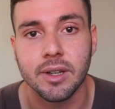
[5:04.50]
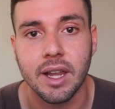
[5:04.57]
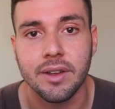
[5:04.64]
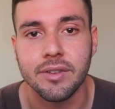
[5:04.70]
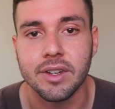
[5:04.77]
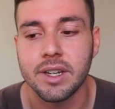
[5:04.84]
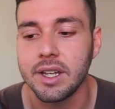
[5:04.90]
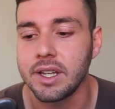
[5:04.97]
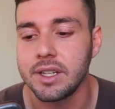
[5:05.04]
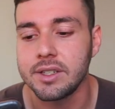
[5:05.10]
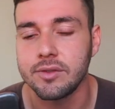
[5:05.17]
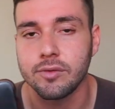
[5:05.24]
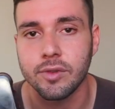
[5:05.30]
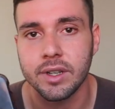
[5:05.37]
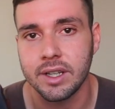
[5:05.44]
11
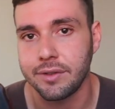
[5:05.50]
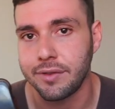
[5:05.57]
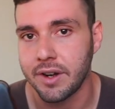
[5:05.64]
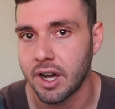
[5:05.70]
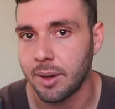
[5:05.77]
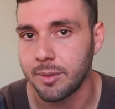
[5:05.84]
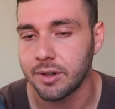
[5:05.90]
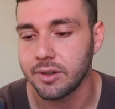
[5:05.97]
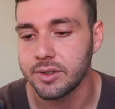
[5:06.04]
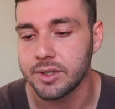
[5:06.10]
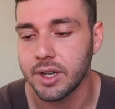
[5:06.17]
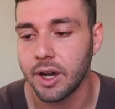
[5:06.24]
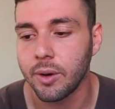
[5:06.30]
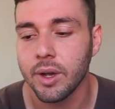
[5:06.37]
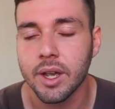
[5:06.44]
is really phenomenal.
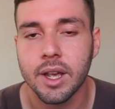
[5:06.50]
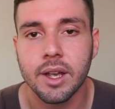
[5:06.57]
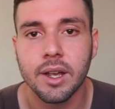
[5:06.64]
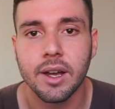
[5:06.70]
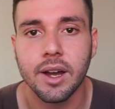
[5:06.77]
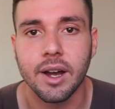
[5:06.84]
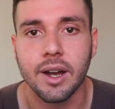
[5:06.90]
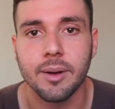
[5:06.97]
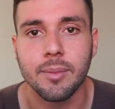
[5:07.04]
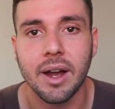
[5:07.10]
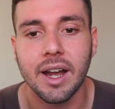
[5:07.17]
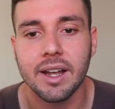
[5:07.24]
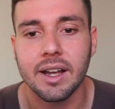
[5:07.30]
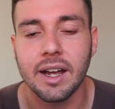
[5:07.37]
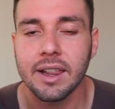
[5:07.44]
So
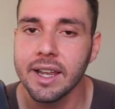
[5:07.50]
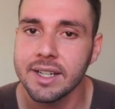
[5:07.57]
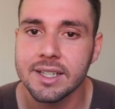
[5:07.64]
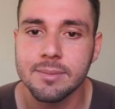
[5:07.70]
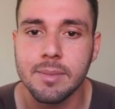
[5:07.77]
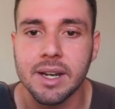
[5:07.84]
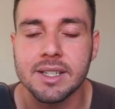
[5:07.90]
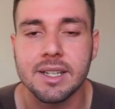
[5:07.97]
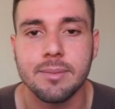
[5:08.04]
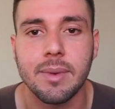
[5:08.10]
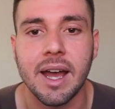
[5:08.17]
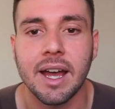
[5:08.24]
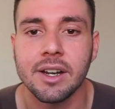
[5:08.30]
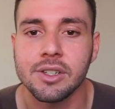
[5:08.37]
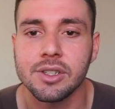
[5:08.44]
I like to mix and
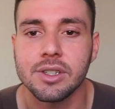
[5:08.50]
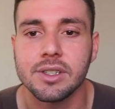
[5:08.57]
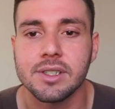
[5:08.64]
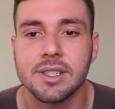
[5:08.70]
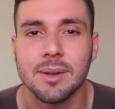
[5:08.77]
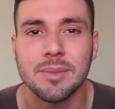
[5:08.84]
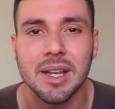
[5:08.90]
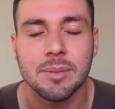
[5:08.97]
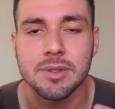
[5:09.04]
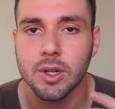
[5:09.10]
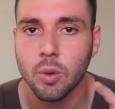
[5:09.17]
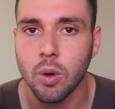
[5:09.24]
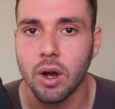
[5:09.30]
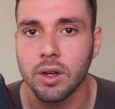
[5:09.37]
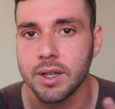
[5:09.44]
match. Sometimes the
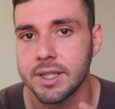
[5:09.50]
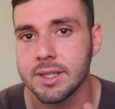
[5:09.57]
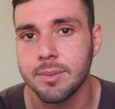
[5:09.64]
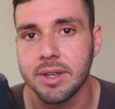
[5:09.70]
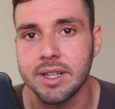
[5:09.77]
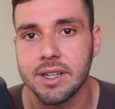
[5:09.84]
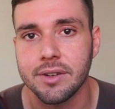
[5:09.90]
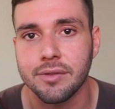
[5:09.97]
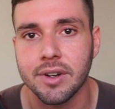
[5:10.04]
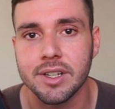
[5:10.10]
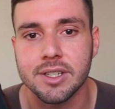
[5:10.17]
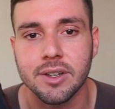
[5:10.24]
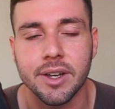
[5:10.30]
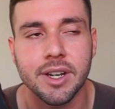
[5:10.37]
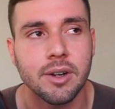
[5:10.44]
quality is a bit
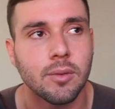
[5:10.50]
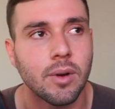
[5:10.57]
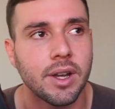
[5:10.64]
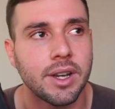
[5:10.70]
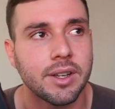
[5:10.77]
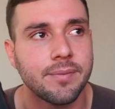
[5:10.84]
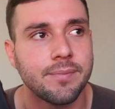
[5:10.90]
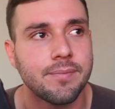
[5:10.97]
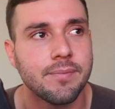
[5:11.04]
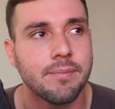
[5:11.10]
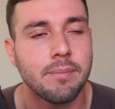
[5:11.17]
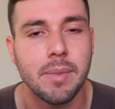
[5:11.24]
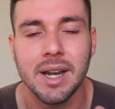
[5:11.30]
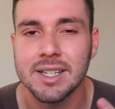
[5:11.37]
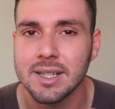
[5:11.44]
different, so I don't want to
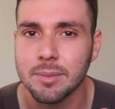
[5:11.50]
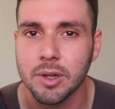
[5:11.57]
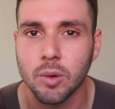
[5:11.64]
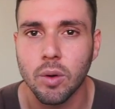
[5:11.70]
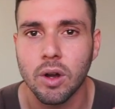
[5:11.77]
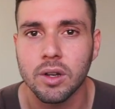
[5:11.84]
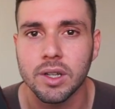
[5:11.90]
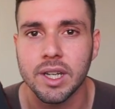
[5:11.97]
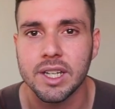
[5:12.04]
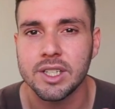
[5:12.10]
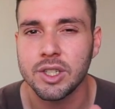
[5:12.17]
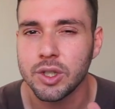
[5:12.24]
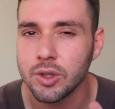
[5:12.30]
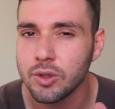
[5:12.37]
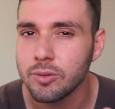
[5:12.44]
mix up the quality
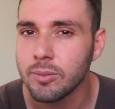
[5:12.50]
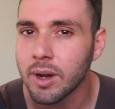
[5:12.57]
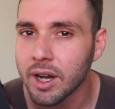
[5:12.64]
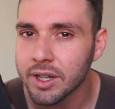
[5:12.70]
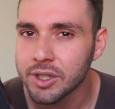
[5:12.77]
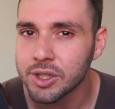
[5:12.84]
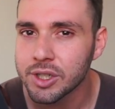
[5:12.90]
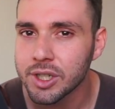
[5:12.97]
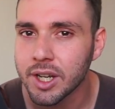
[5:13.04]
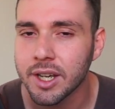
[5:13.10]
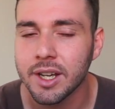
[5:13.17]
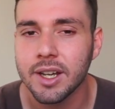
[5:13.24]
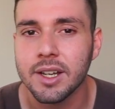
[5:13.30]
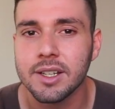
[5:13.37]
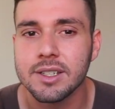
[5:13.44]
too much.
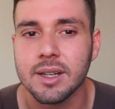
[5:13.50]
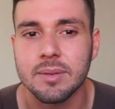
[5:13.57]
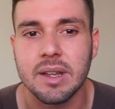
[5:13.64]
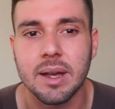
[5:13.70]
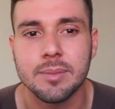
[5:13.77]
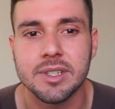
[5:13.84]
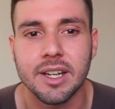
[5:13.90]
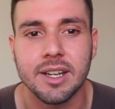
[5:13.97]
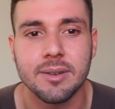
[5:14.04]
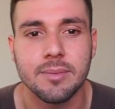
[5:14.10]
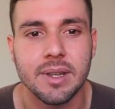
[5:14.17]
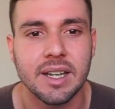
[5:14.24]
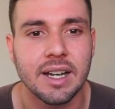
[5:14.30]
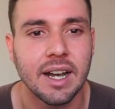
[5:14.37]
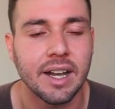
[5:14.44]
Sometimes it can
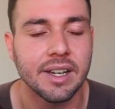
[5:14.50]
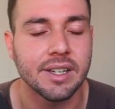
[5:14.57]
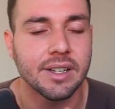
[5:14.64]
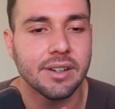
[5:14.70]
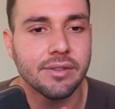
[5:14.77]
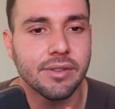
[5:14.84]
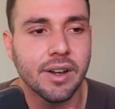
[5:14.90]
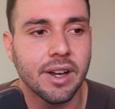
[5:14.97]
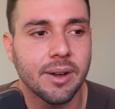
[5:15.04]
be kind of